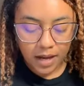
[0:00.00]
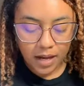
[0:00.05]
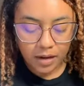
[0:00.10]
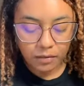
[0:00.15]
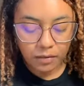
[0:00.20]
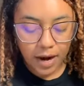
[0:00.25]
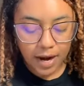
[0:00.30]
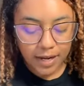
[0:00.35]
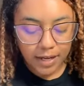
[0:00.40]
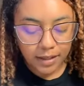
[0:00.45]

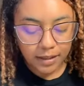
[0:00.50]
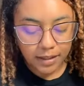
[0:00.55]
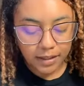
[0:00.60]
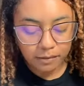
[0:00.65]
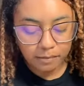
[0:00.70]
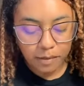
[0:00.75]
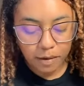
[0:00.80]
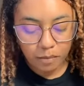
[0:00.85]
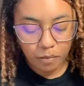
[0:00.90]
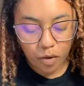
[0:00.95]
In writing
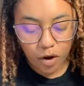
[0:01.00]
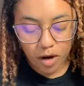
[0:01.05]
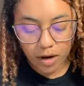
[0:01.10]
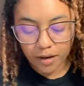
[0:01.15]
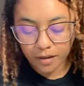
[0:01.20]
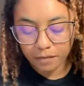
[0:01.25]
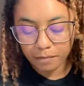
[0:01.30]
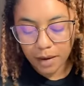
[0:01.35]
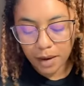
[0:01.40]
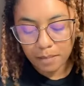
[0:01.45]
this memoir
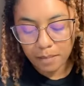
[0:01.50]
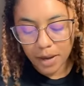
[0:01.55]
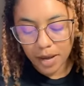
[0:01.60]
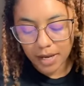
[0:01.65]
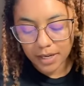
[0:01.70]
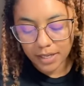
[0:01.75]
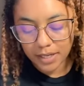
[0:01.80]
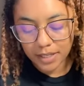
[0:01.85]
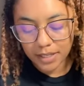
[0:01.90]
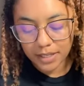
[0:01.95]
of my
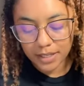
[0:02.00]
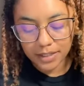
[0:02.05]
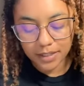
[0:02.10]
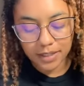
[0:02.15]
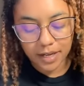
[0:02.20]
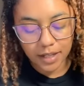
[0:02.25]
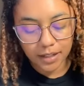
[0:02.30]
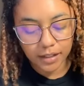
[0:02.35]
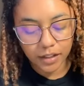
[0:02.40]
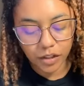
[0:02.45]
body and
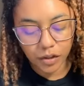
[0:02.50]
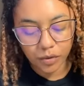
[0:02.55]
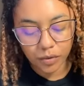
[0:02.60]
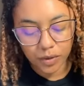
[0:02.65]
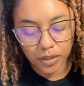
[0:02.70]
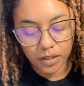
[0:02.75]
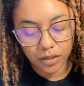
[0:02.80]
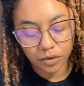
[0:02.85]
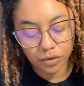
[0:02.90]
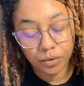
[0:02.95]
telling
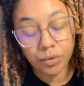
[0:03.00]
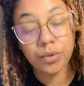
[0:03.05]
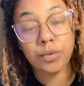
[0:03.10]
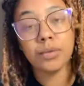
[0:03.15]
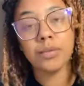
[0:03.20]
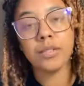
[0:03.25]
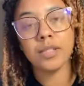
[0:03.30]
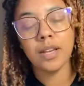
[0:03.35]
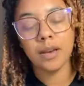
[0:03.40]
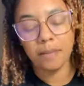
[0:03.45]
you these
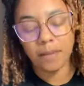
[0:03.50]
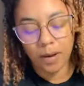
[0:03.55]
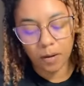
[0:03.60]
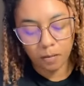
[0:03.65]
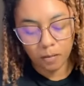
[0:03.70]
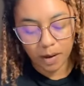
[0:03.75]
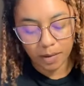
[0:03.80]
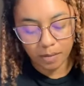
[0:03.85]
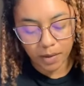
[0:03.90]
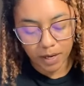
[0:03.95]
truths
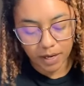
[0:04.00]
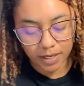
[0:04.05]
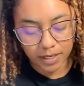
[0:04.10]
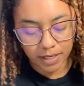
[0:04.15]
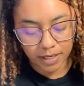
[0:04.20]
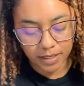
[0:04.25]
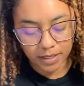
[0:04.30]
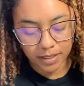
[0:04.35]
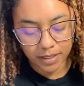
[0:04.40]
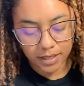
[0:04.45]
about my
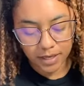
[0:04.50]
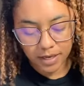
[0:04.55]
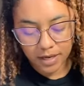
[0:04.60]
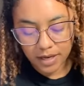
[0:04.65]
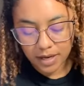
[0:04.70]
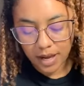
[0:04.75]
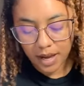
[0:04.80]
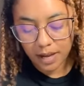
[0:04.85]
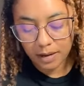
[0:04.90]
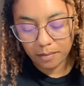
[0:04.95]
body,
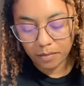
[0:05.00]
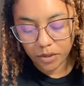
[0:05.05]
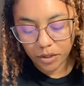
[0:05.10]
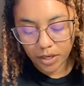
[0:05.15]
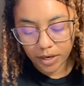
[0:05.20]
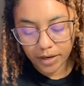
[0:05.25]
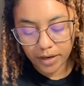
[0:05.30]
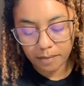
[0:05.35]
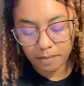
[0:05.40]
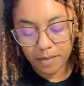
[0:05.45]
I am
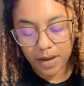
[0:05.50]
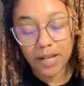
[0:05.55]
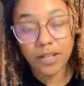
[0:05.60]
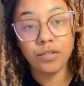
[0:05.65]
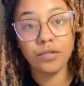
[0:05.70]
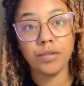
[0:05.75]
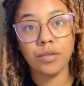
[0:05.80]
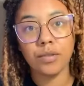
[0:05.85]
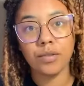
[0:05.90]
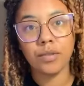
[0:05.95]
sharing my
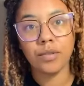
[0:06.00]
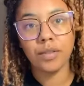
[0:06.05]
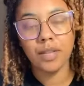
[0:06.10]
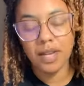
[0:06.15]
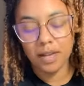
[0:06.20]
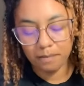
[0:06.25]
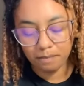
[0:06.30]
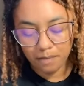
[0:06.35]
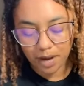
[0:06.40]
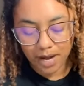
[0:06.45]
truth
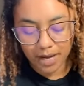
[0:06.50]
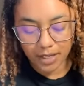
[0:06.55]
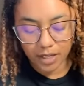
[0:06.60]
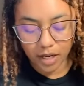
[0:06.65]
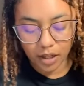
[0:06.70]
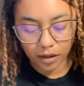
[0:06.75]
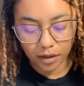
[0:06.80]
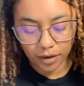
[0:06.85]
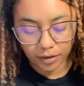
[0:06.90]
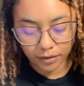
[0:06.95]
and mine
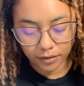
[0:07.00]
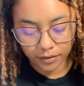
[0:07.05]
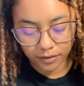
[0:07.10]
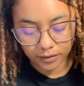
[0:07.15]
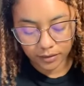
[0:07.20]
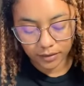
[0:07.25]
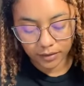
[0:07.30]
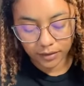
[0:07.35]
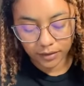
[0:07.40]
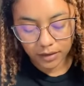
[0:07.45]

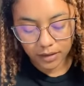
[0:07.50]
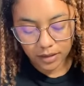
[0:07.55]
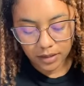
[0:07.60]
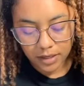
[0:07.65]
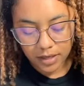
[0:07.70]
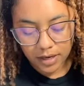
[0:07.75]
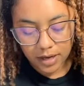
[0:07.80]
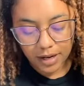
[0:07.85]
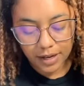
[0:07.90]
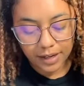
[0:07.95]
alone.
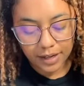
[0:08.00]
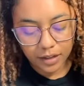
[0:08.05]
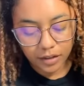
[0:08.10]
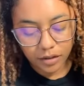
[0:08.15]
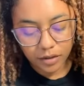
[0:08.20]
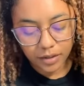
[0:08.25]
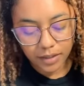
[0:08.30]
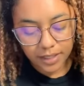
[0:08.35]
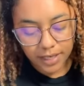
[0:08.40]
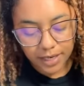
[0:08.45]
I
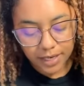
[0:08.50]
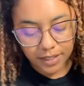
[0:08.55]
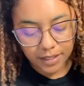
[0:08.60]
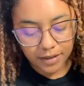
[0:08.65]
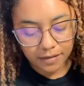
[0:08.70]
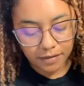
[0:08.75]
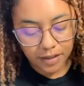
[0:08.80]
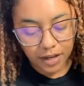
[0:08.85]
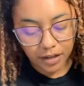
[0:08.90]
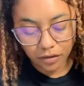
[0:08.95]

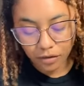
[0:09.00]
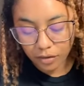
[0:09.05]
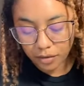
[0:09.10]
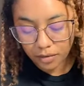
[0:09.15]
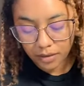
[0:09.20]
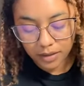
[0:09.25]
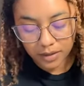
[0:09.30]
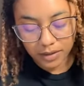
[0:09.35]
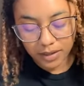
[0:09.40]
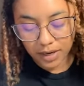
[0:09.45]
understand if that
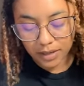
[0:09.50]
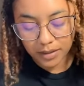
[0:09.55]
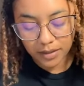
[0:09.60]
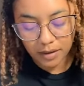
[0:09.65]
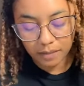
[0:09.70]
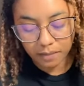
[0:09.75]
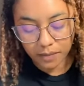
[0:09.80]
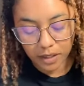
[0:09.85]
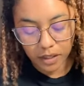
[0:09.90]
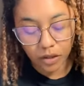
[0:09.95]
truth is not
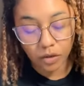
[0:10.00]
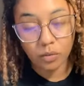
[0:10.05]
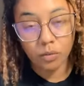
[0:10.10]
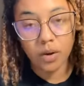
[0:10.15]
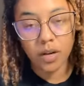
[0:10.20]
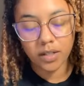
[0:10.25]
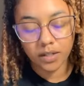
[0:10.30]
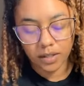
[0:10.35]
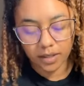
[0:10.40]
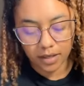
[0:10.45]
something you
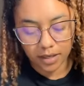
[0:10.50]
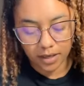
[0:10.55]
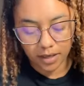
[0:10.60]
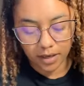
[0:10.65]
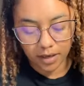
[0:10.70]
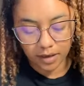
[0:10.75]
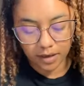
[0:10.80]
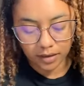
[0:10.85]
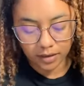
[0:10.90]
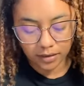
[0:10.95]
want to
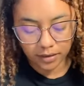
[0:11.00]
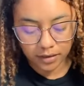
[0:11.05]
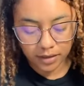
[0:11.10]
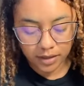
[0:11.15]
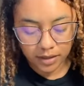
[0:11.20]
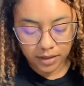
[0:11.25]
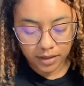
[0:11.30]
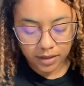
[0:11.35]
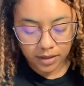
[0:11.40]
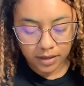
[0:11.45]
hear.
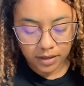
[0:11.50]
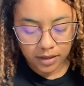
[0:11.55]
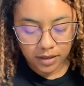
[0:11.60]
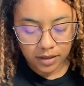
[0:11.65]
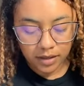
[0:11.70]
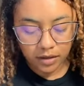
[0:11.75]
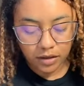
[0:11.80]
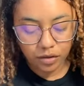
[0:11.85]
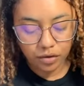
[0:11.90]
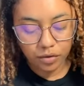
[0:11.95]

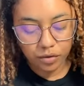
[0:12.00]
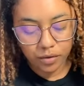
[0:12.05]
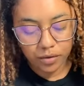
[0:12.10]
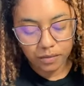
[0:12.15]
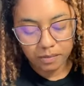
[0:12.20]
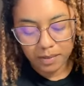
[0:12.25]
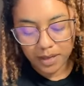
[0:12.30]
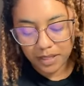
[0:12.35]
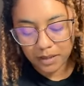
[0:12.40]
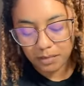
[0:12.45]
The
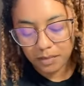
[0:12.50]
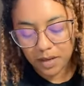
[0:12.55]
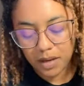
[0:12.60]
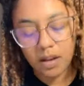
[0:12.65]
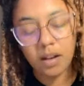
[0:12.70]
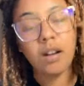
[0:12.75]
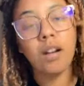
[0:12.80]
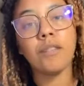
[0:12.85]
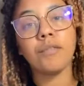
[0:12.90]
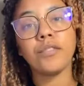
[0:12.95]
truth makes me
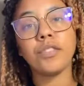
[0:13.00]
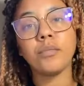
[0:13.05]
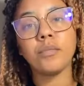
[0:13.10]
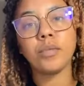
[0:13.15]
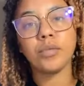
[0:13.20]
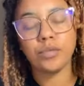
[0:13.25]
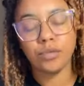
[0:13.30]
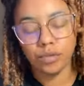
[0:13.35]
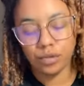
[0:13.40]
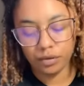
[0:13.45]

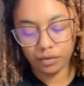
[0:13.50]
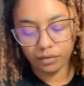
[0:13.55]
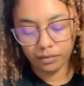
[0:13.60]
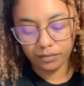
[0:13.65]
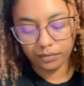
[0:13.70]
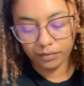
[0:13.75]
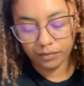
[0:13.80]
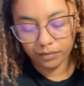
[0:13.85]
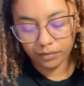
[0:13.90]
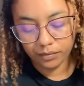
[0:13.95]
uncomfortable too.
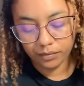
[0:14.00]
